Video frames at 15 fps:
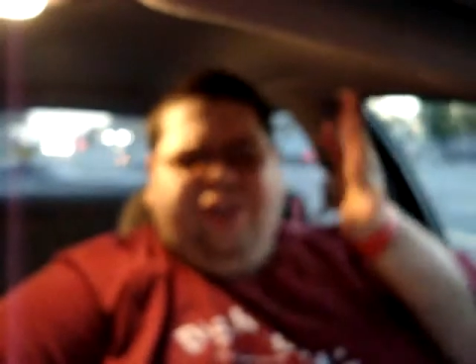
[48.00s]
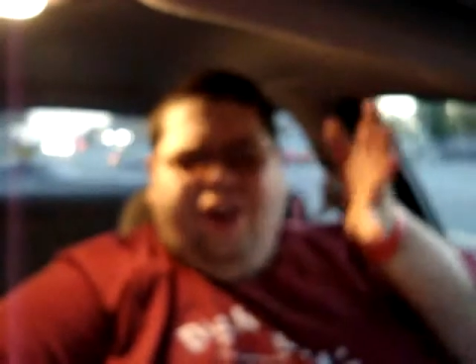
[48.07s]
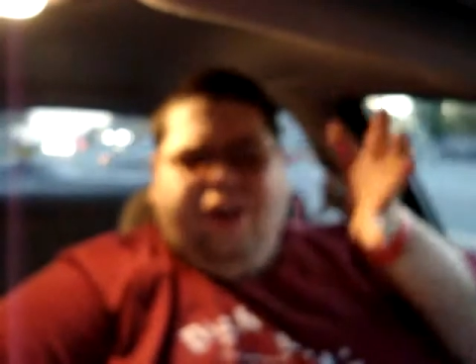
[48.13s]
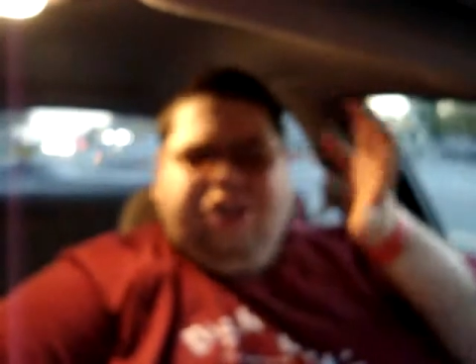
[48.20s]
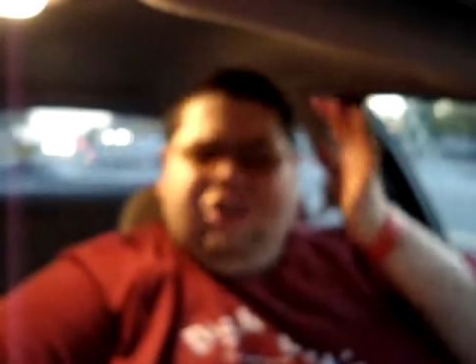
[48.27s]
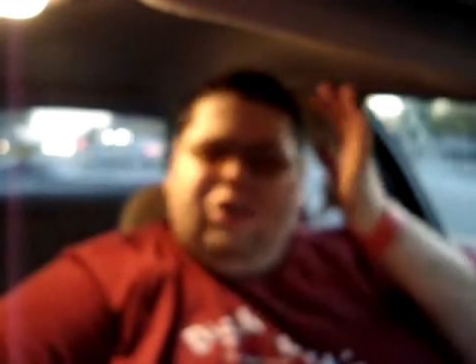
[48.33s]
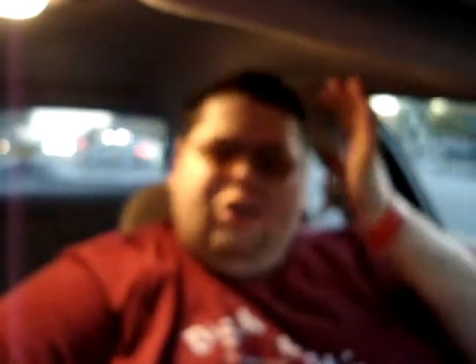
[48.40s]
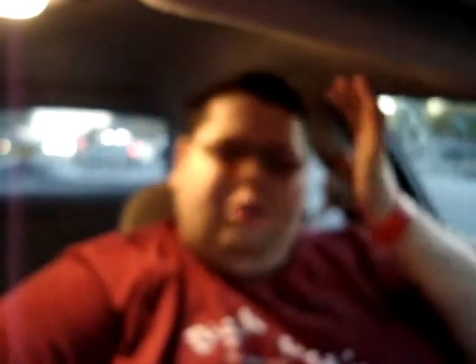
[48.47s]
to
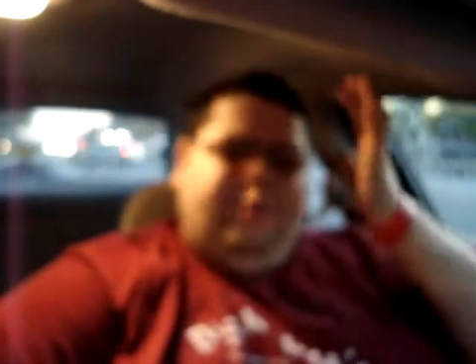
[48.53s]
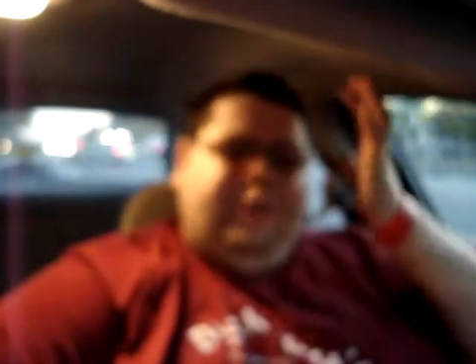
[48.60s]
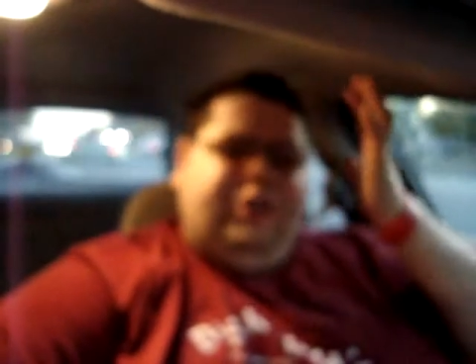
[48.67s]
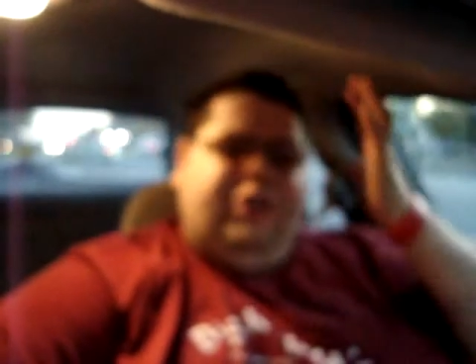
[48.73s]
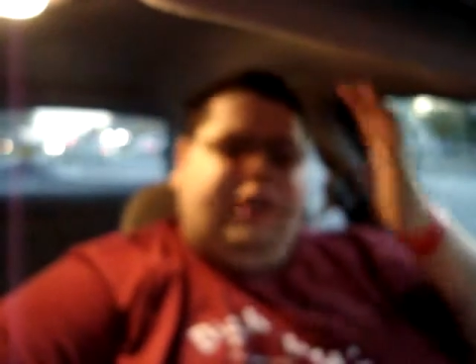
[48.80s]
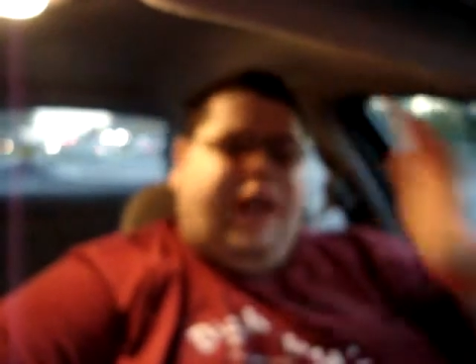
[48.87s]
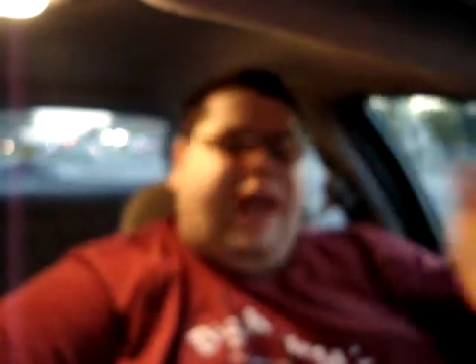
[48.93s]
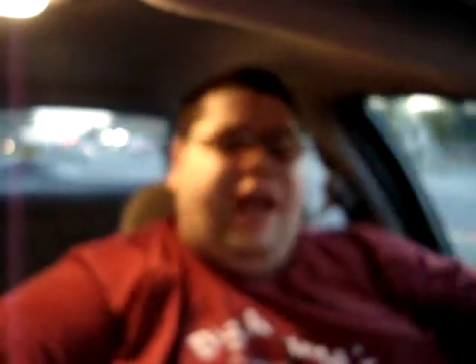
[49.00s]
talk to her, but
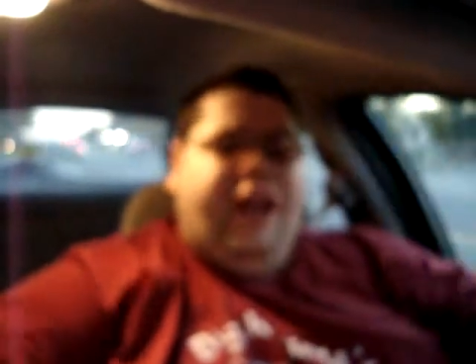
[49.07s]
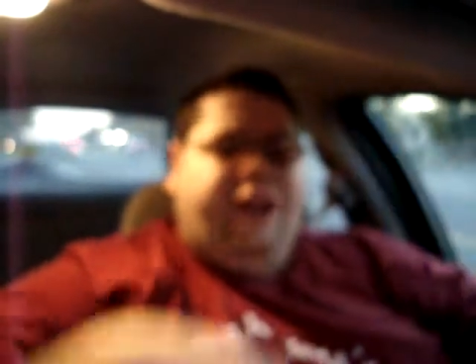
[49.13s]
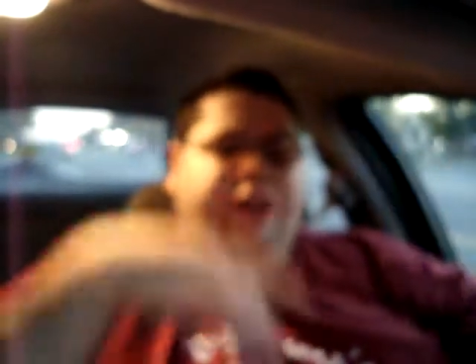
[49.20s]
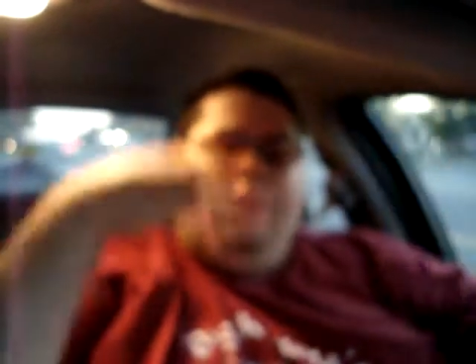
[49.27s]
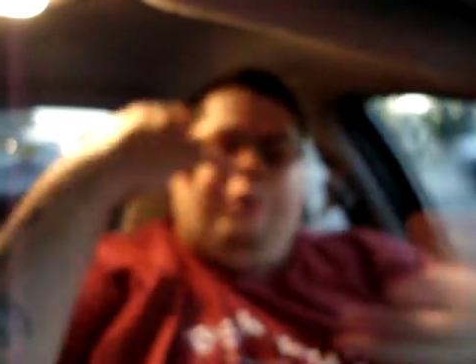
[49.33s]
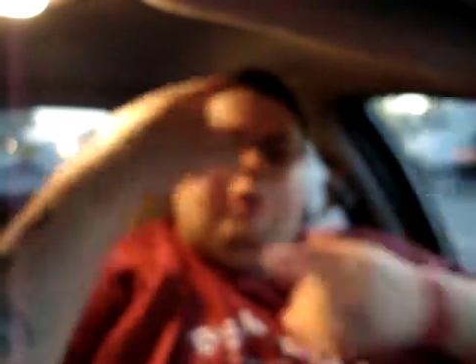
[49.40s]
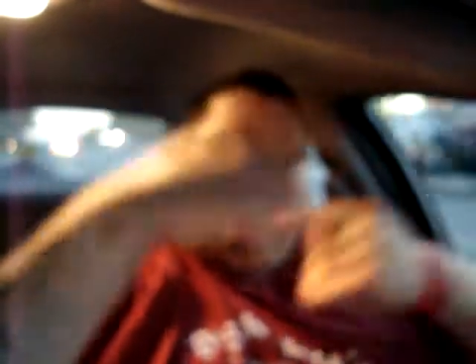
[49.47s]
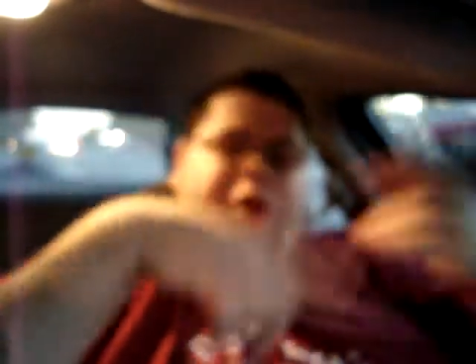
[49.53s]
you can't.
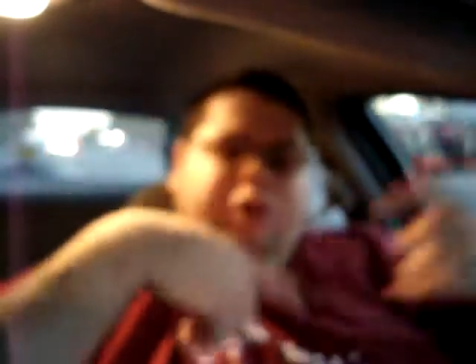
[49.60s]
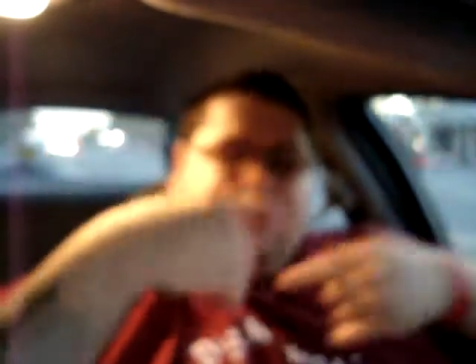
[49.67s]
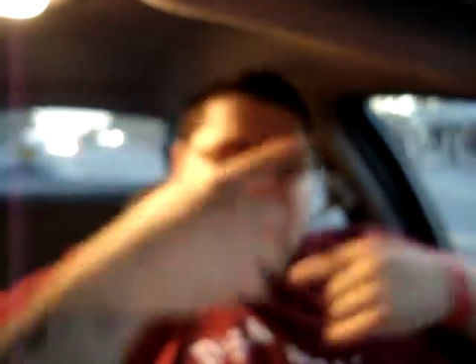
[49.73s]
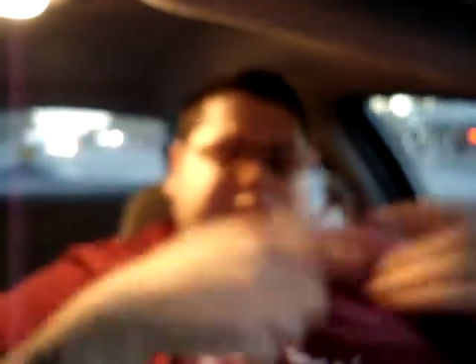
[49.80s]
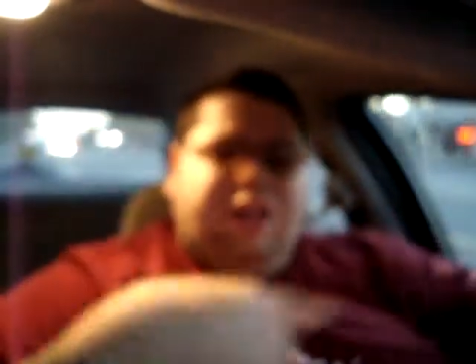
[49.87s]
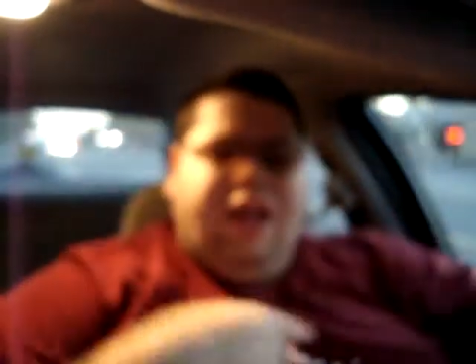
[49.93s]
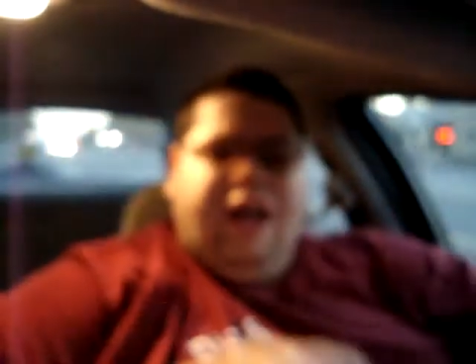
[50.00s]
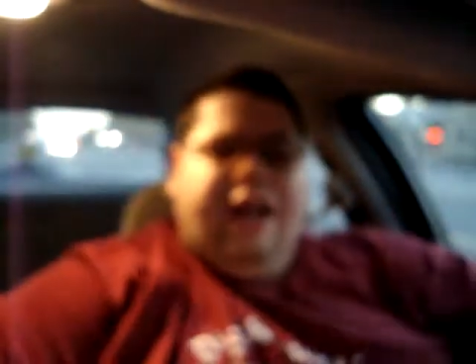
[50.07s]
You rehearse
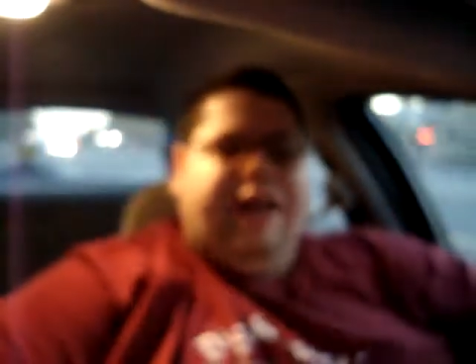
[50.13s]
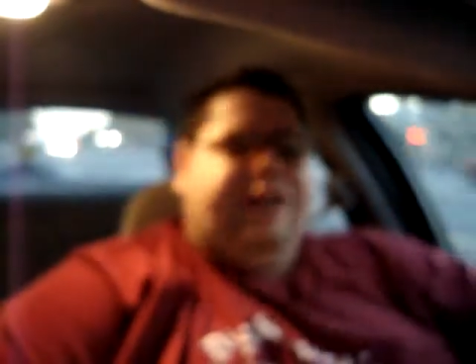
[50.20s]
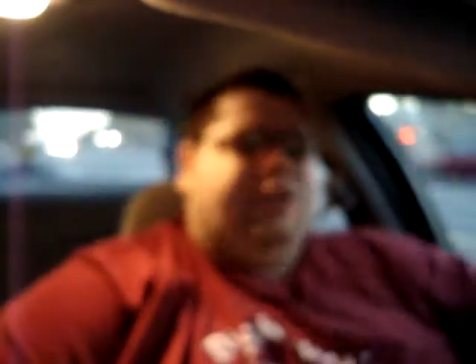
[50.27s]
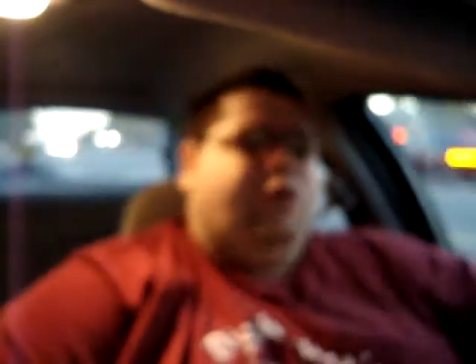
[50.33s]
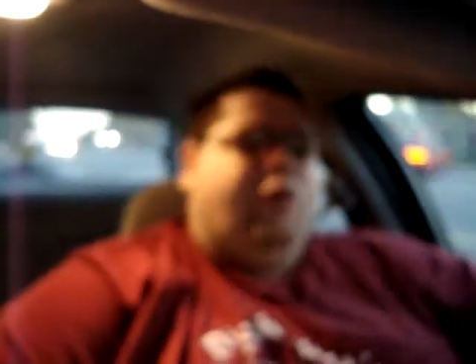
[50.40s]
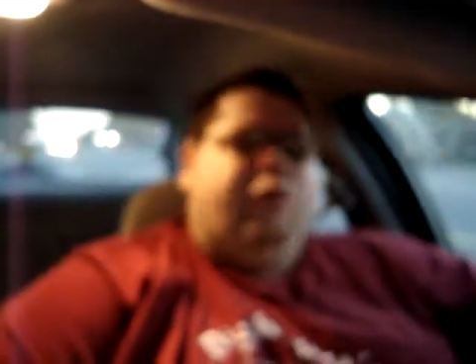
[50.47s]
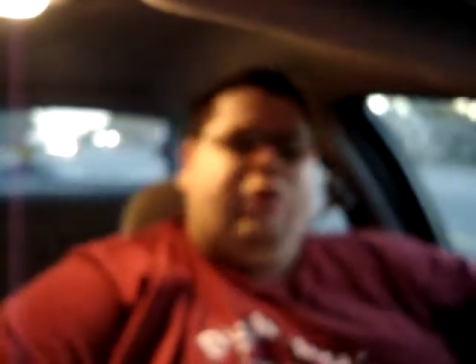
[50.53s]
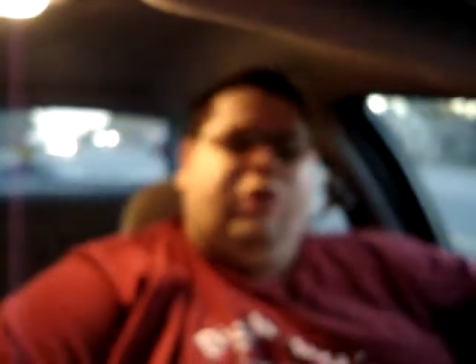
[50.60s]
the lines
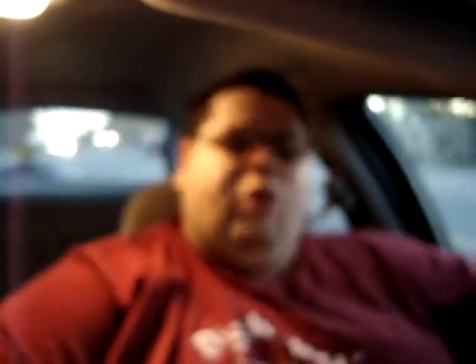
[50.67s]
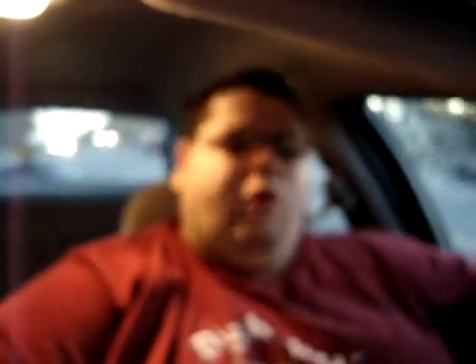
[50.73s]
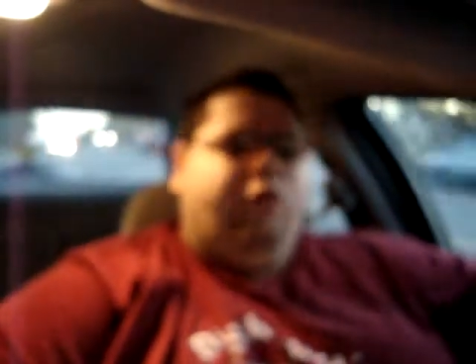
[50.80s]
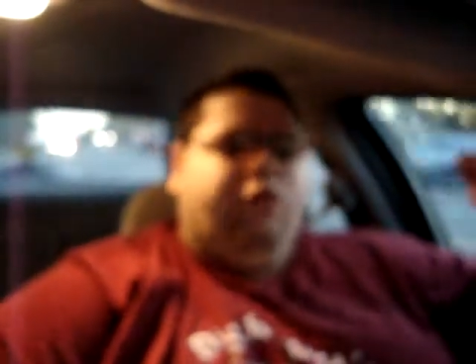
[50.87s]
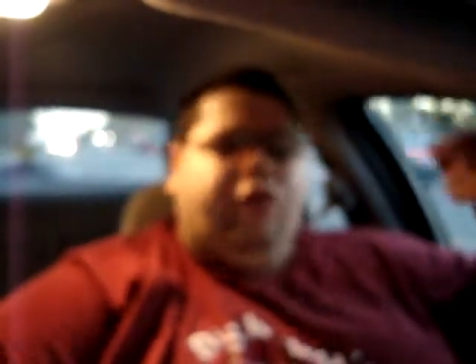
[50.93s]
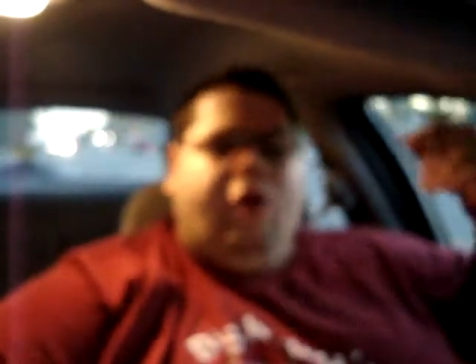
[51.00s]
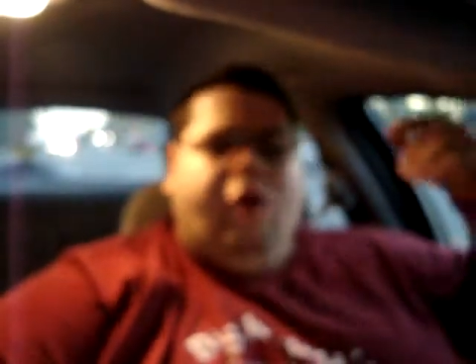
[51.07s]
over and over and